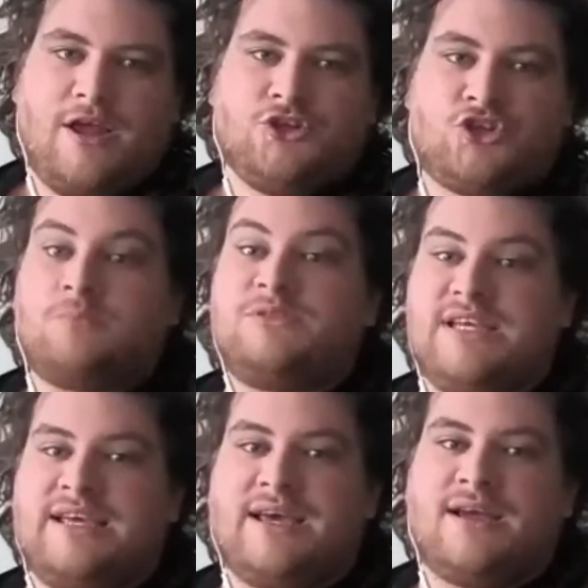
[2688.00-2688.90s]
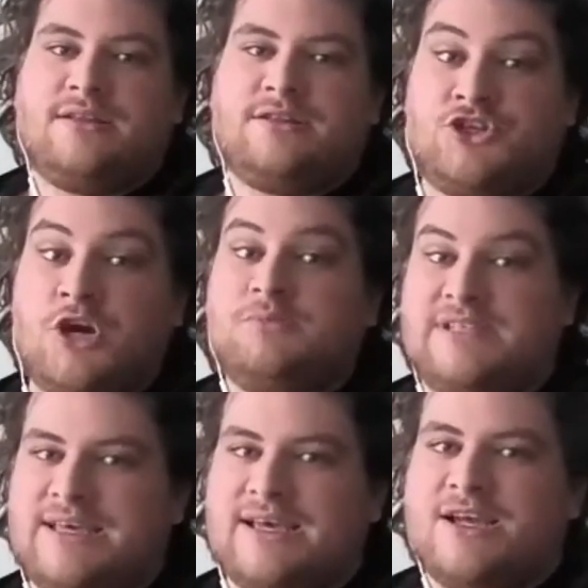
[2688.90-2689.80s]
Job seeker, the job
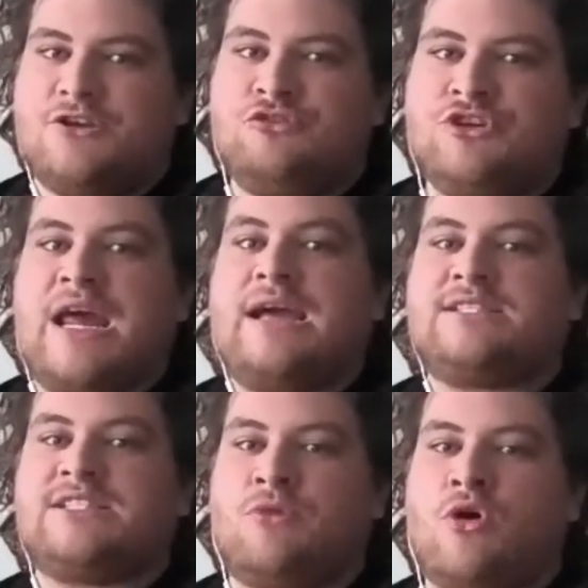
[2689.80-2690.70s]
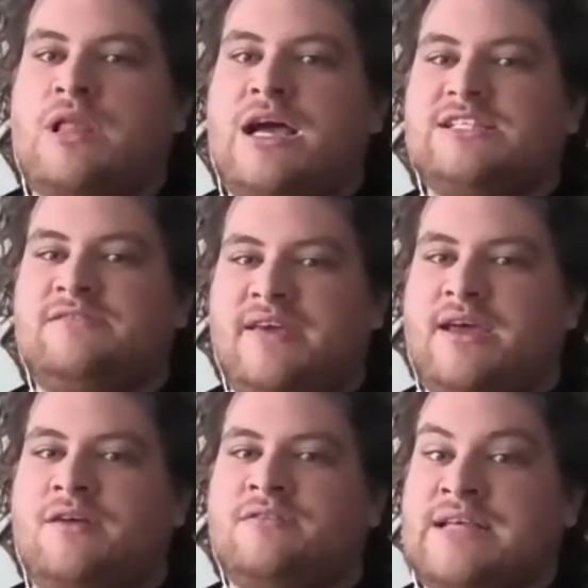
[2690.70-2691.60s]
seeker, rejects the moralized figure
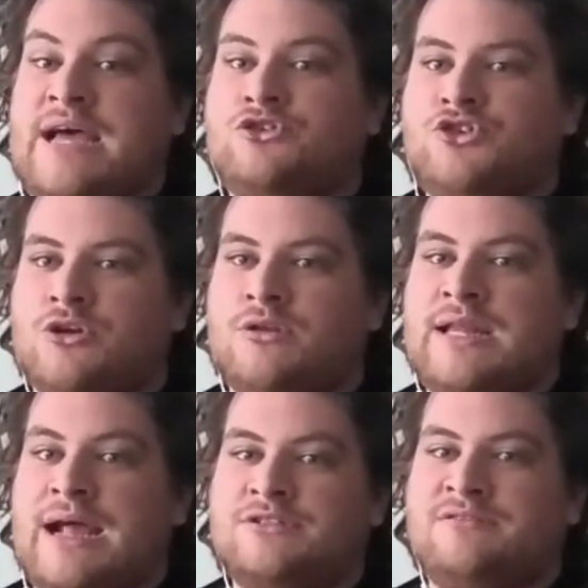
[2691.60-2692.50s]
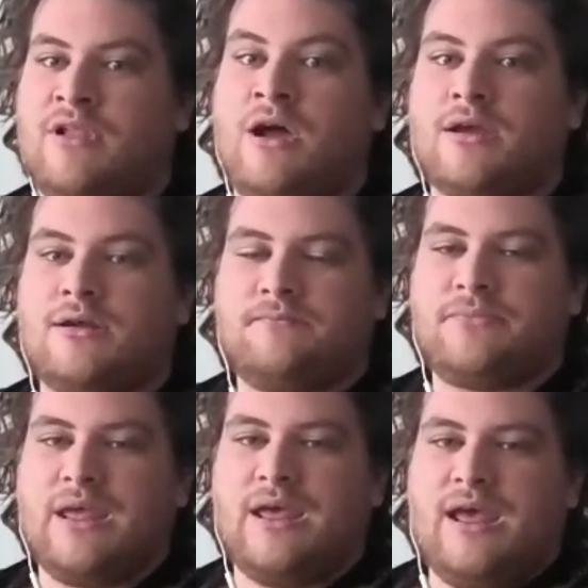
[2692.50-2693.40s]
of the downtrodden and out of luck.
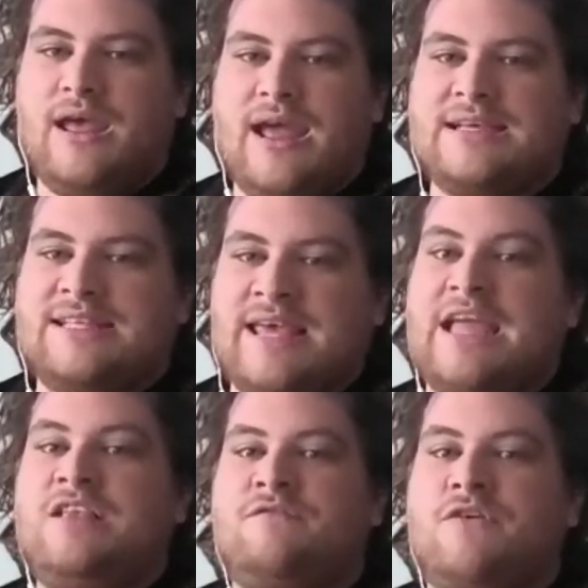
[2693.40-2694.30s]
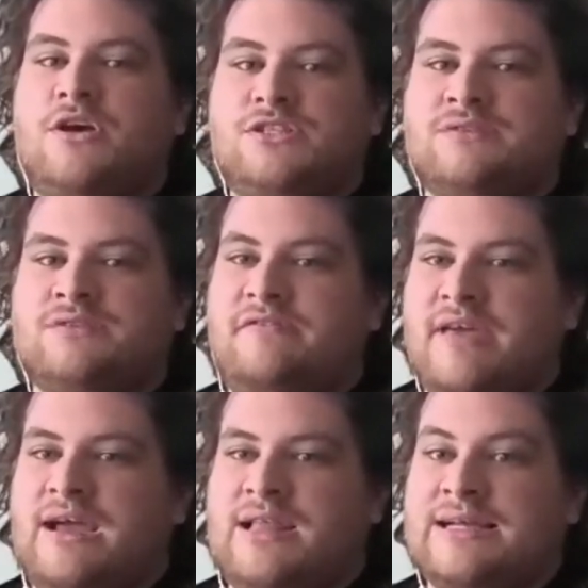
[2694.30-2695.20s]
It is the inverse of a
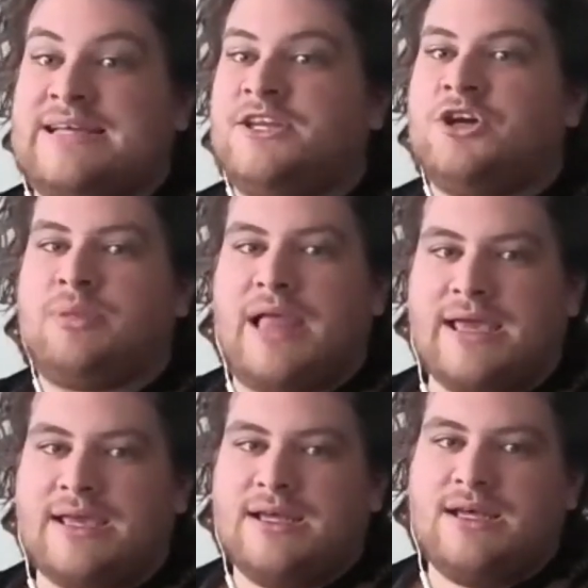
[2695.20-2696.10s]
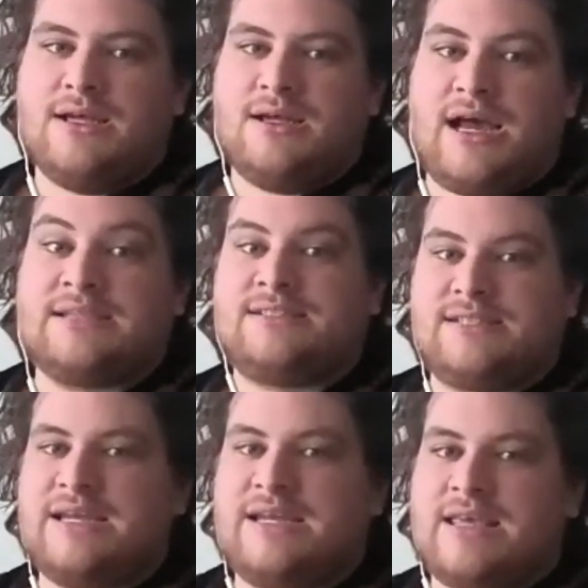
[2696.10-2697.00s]
figure like Daniel Blake, as
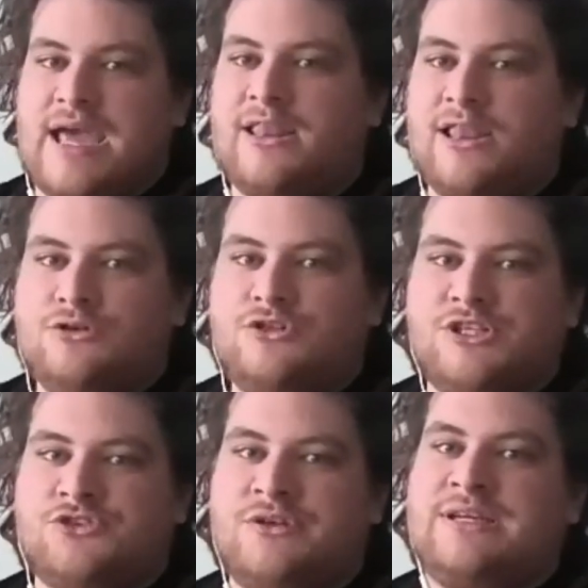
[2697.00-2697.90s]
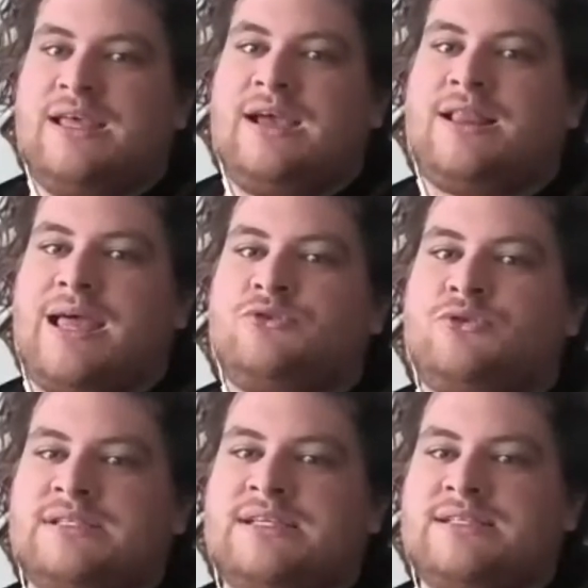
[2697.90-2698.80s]
seen in Ken Loach's critically acclaimed
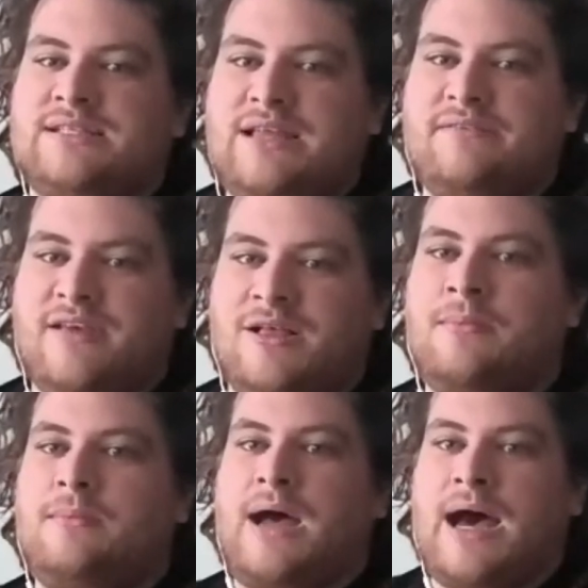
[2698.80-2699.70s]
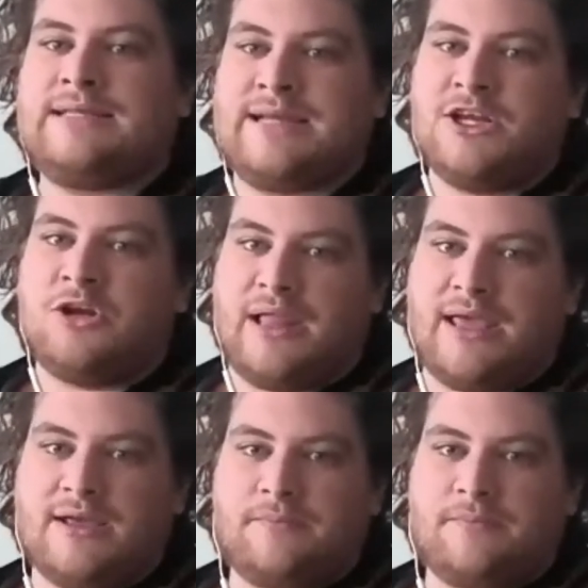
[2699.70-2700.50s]
2016 film, I, Daniel Blake.